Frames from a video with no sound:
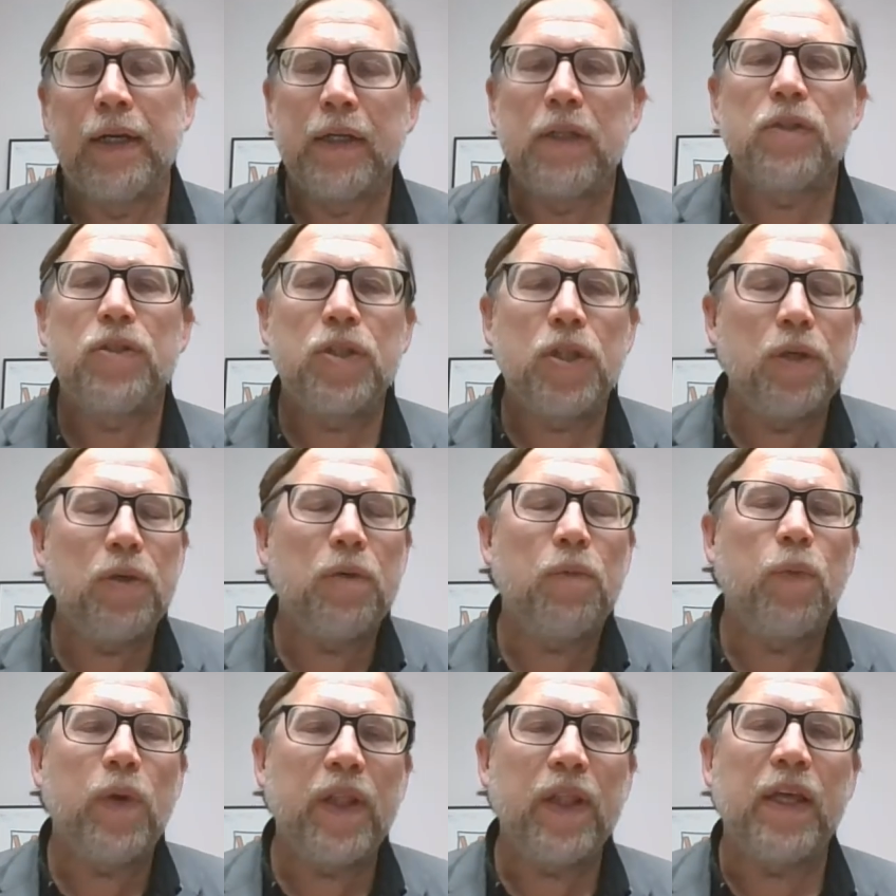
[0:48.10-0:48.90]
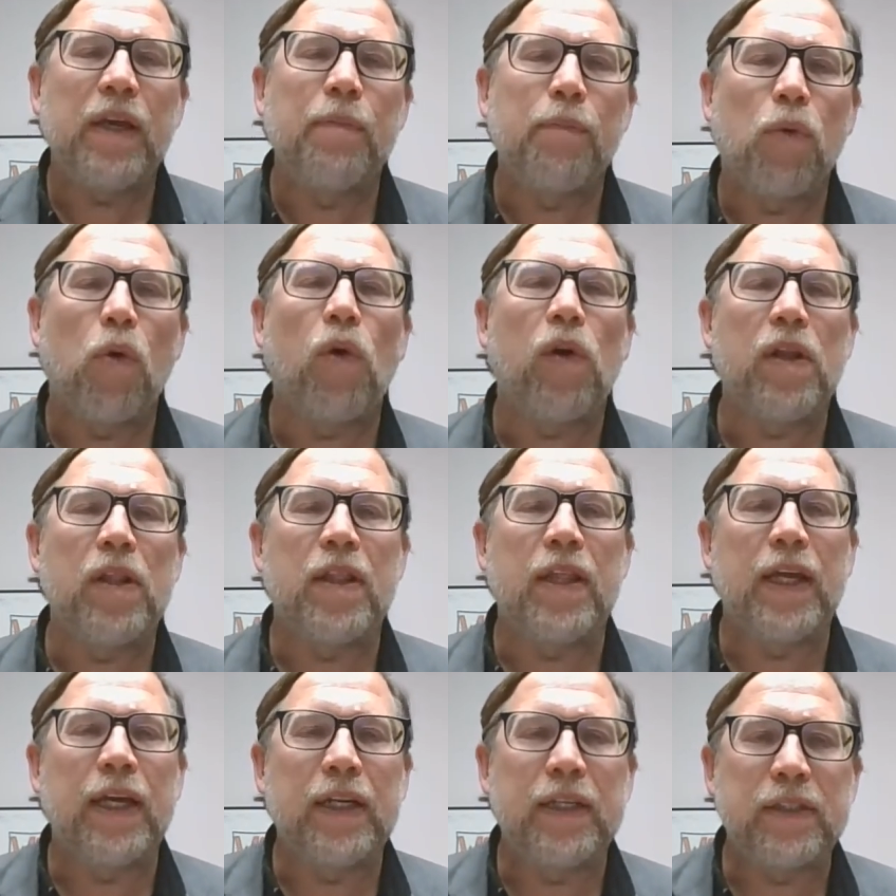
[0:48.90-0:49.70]
Two really important
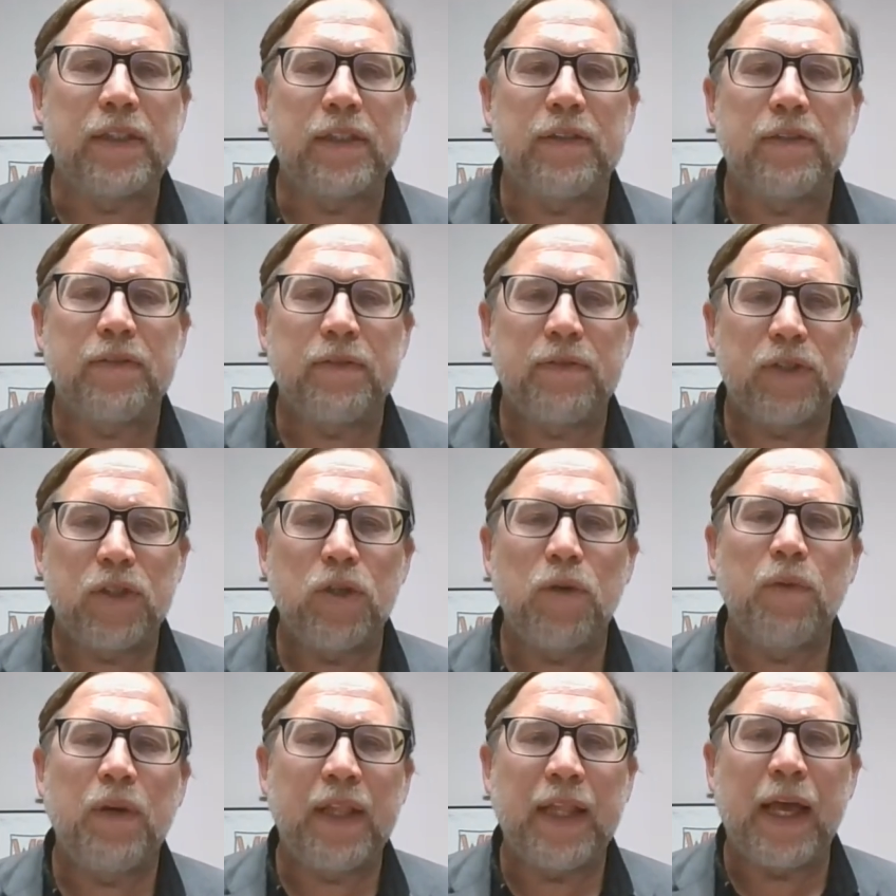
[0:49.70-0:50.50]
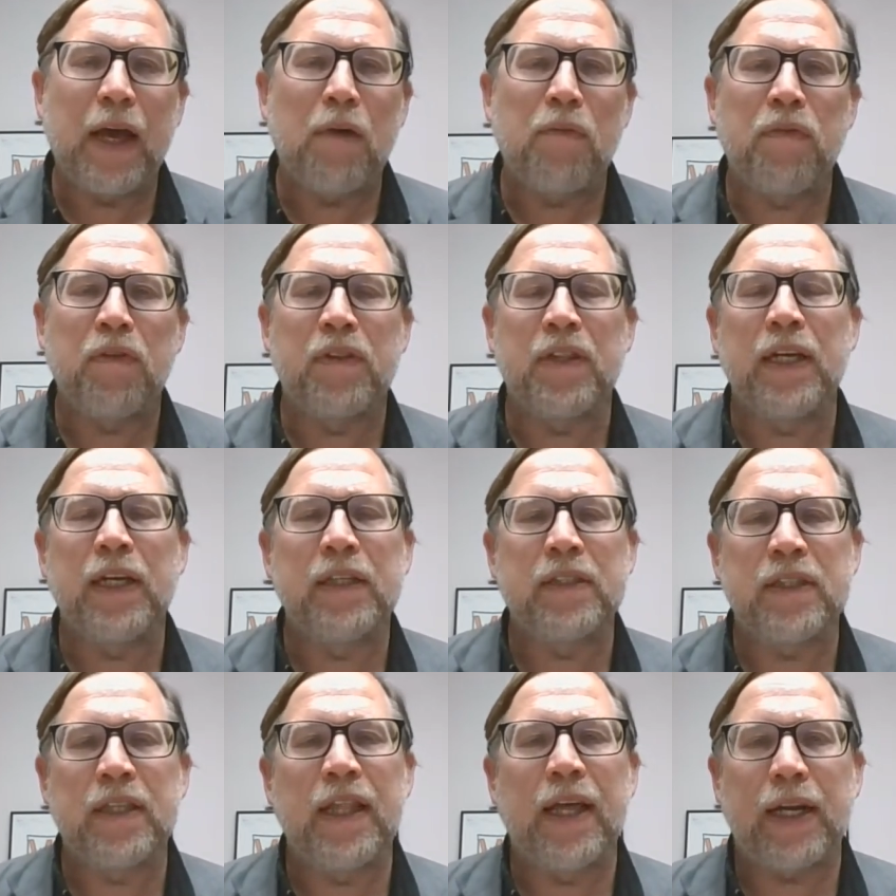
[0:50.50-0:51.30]
things, two really helpful
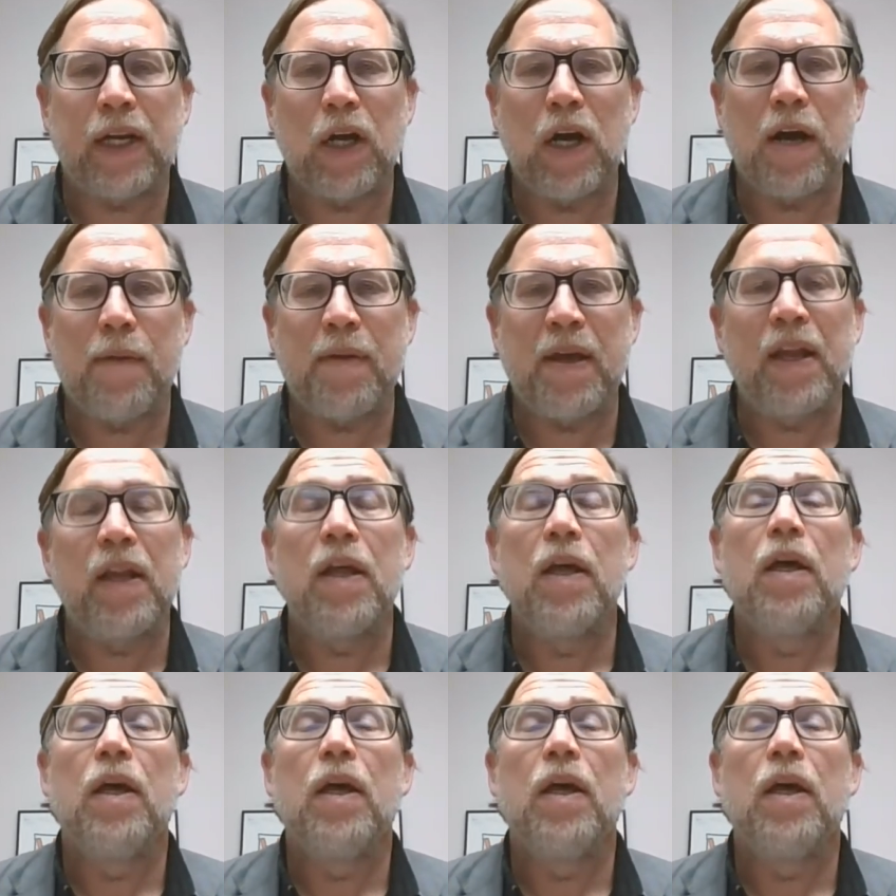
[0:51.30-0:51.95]
things in that comment.